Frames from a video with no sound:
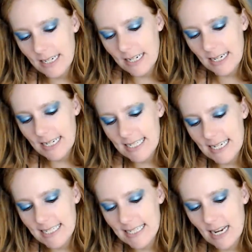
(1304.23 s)
It
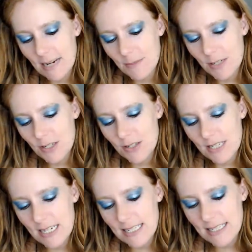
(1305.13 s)
takes time to
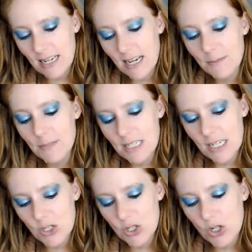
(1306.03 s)

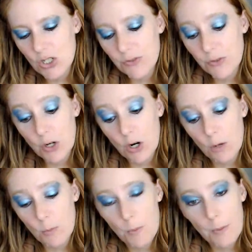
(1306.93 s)
take charge of your
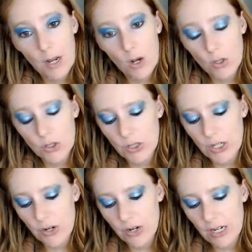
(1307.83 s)
karma by
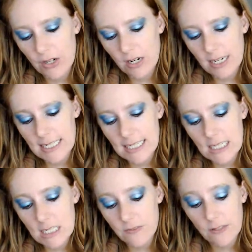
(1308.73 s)
altering your inner
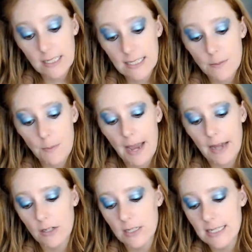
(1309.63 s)
ideas, feelings, and
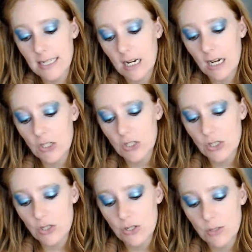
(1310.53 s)
patterns that cause
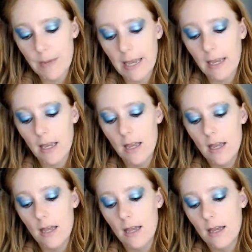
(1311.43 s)
you to make
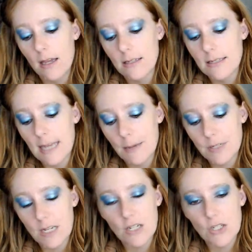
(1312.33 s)

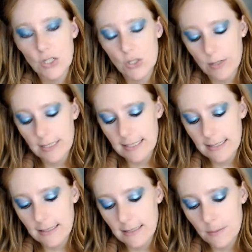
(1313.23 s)
sabotaging
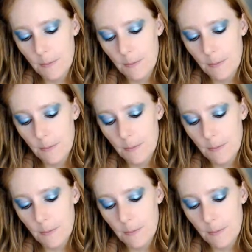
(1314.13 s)
choices.